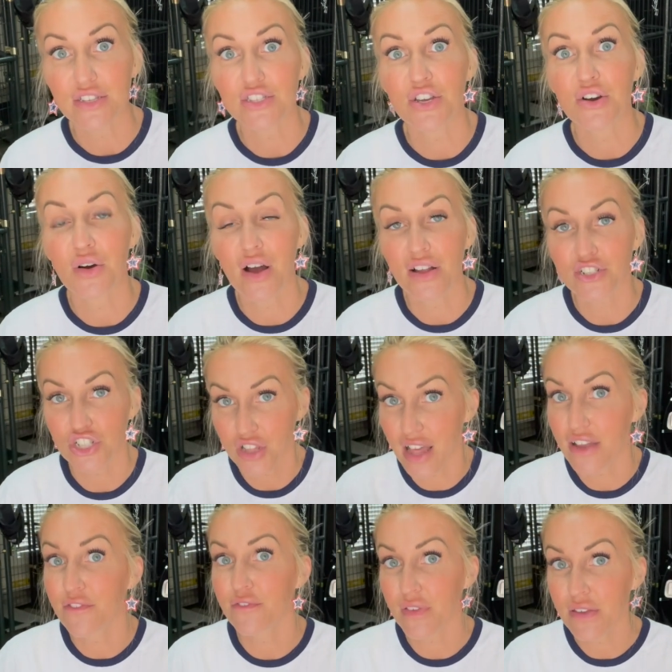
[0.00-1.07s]
So on
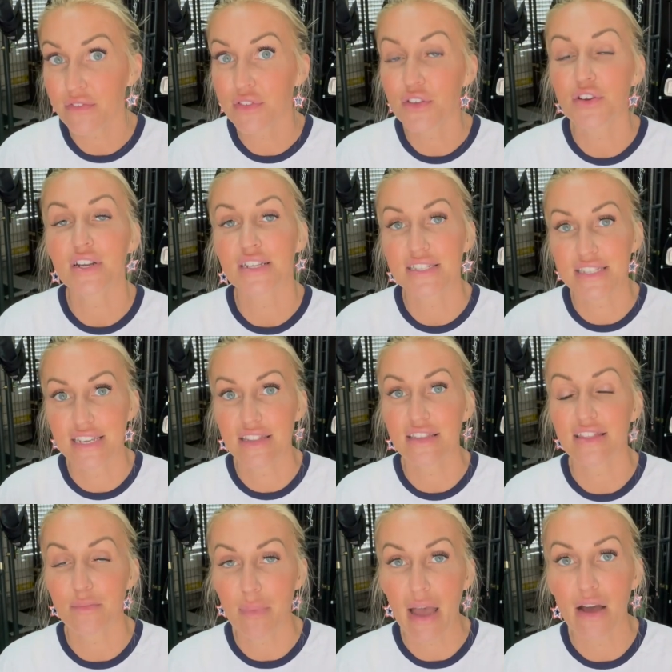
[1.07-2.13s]
July 5th, you're gonna see
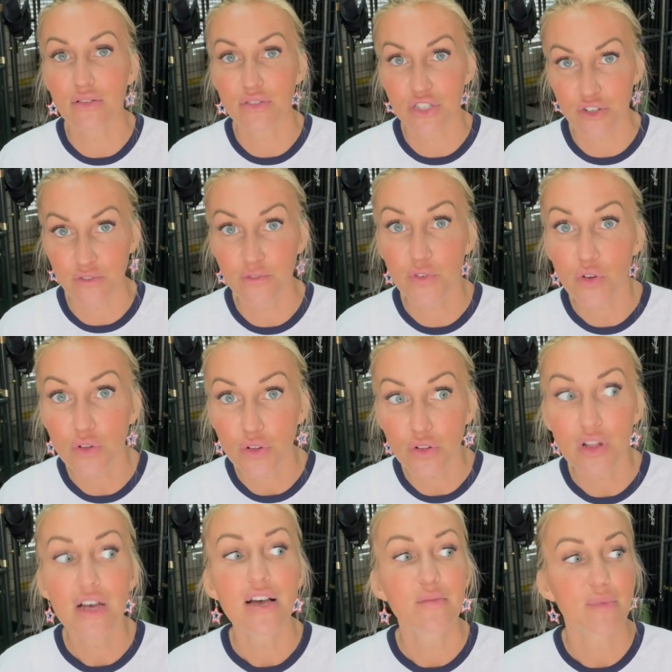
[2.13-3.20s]
that the pounds are
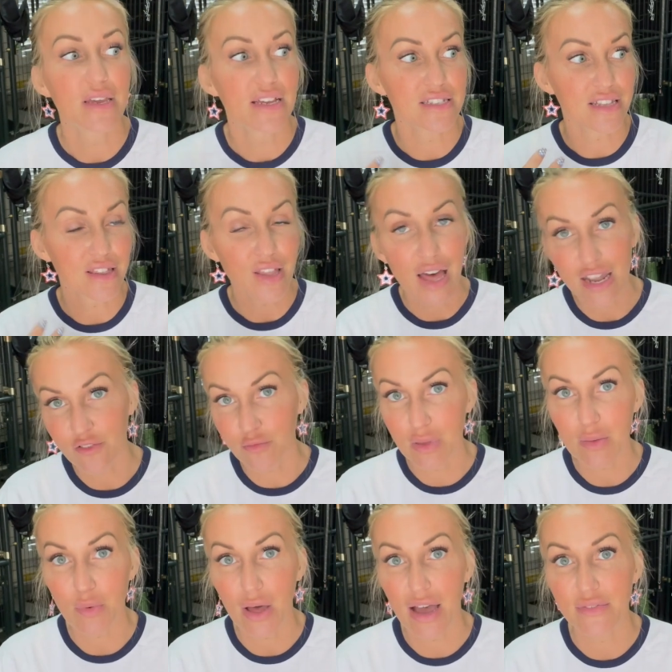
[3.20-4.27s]
full because a lot of
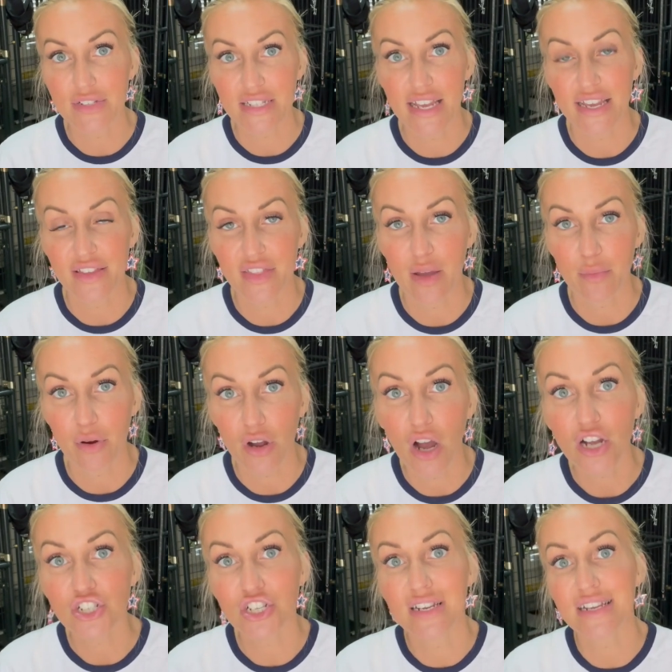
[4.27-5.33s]
people haven't taken that
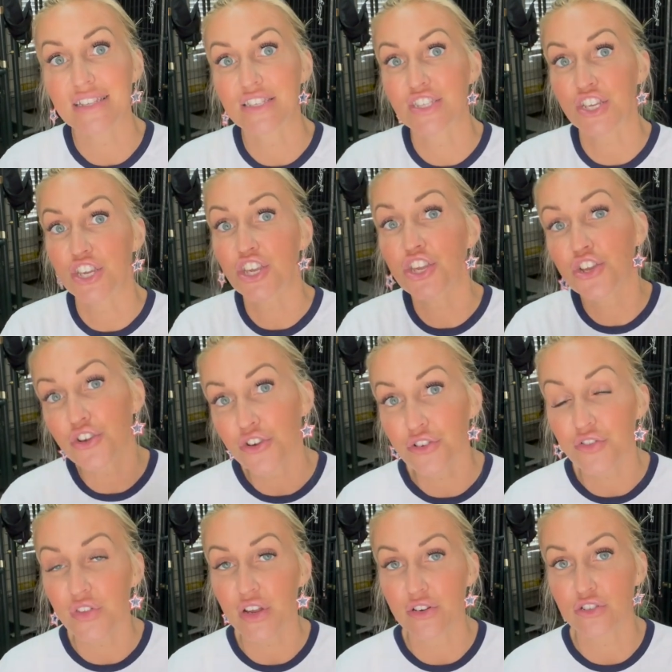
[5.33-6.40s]
precaution and
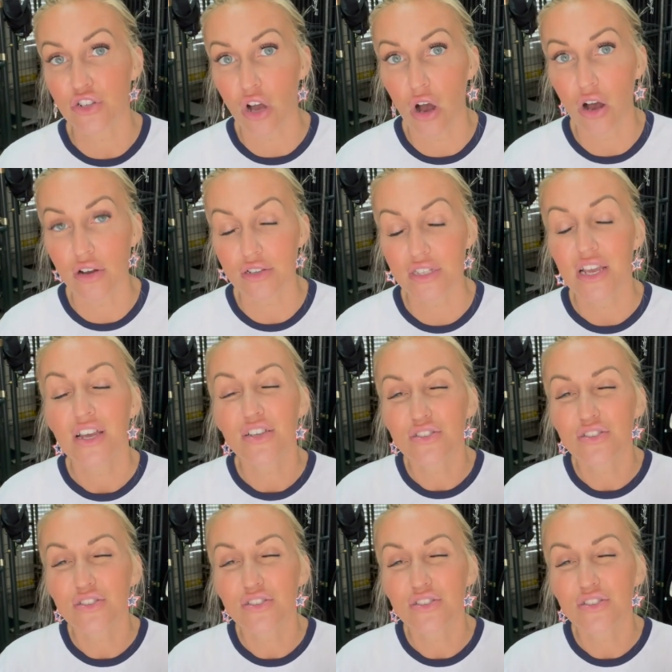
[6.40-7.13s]
secured their dogs.